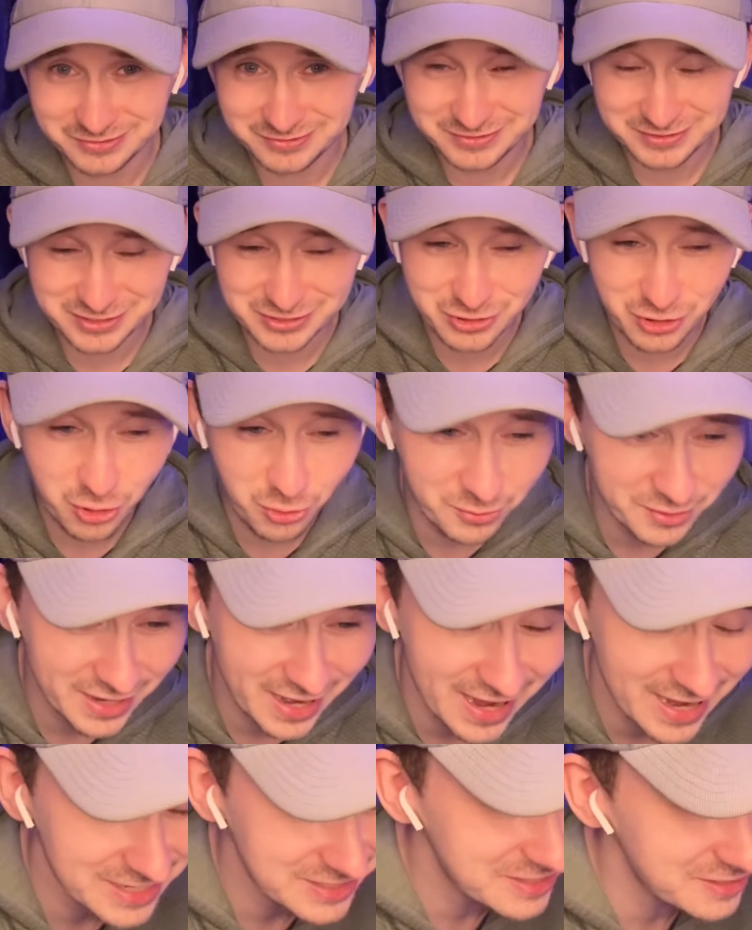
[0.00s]
You know, where he
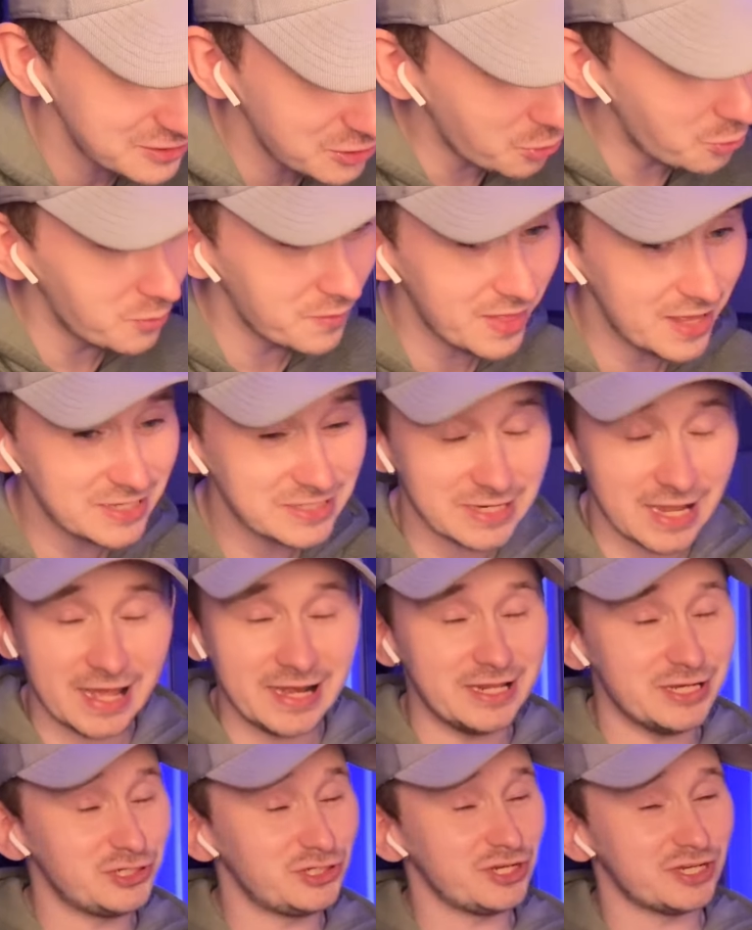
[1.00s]
has to deal with this and
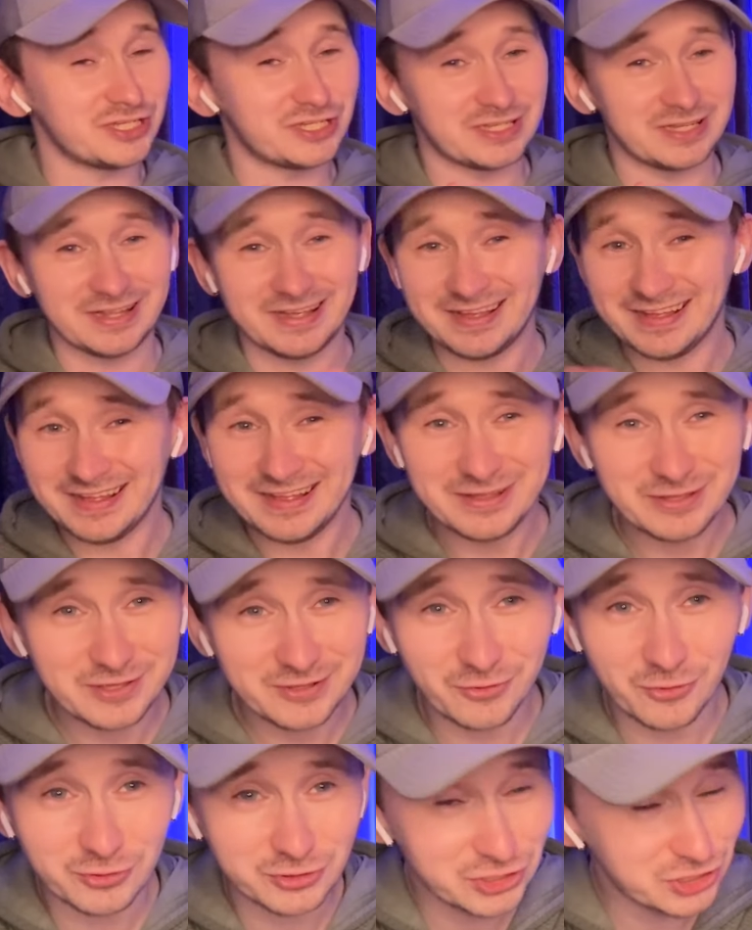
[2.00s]
he's just, you
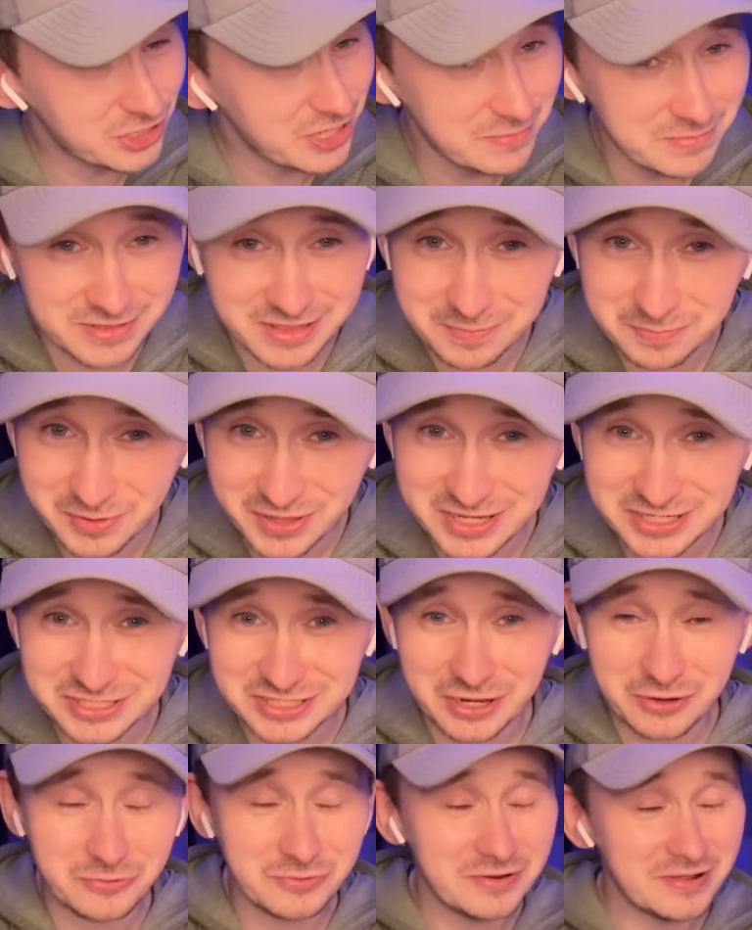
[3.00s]
know, screaming the place
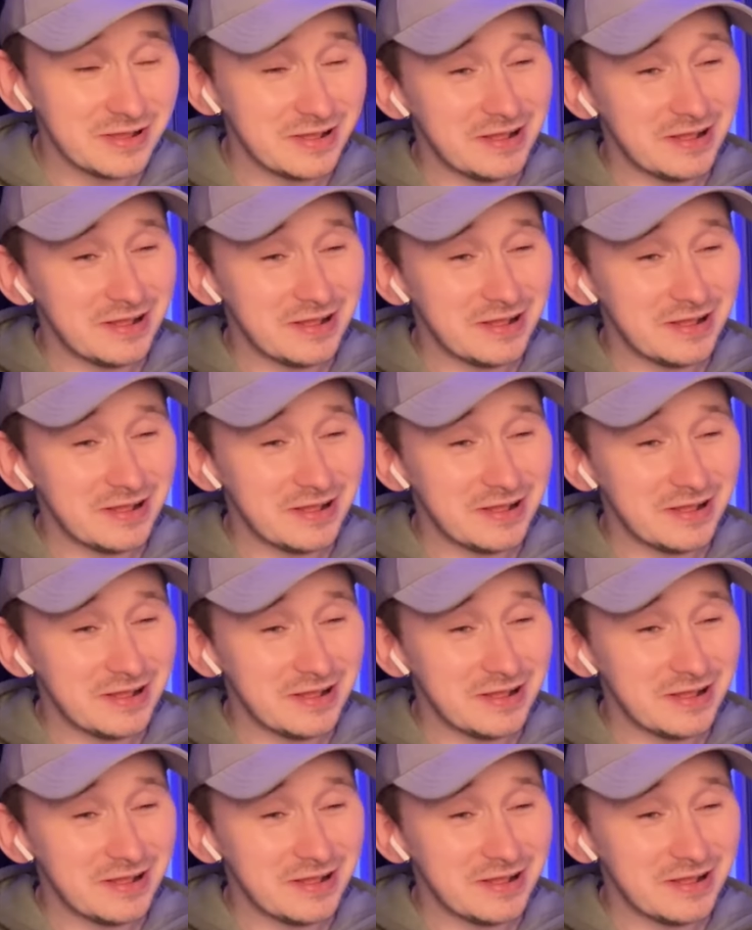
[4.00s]
down.